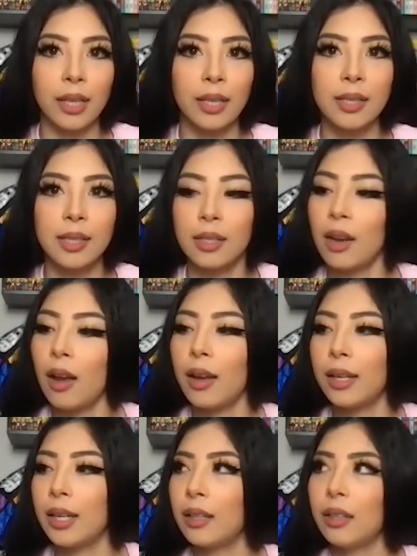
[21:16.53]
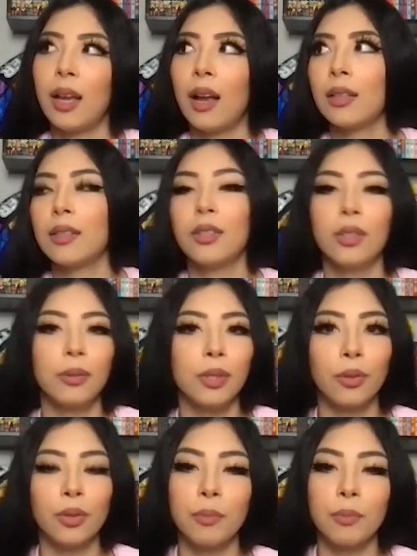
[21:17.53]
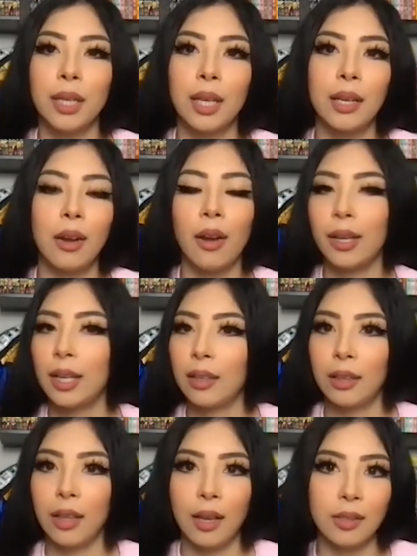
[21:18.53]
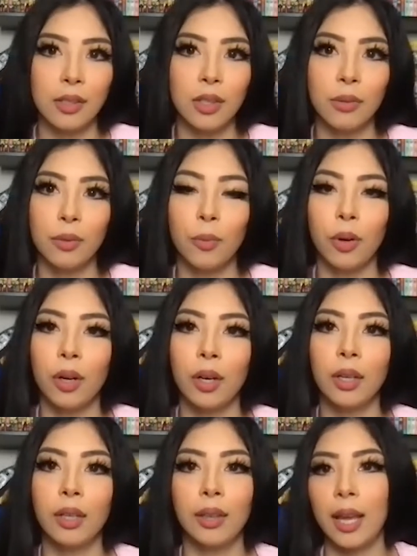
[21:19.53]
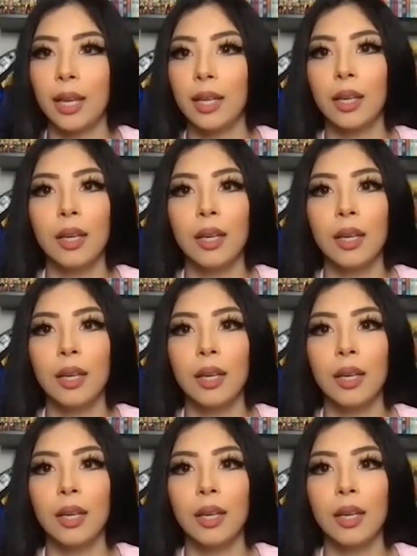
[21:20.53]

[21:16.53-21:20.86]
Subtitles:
Like, not anything that has to do with social media, not anything that has to do with work, like